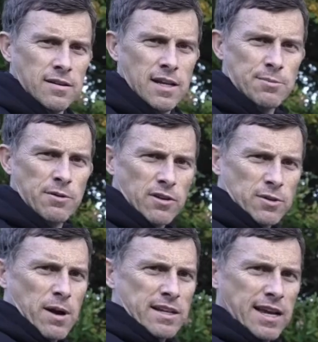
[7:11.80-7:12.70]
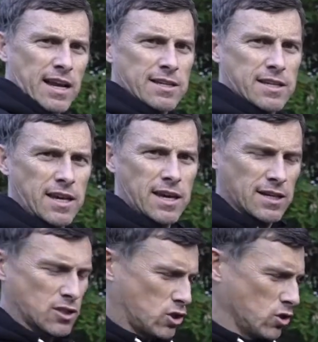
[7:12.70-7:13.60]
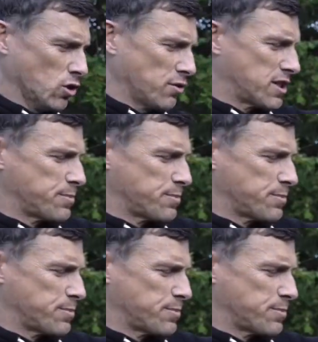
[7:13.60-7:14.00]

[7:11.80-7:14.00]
Let's move on to practicality and storage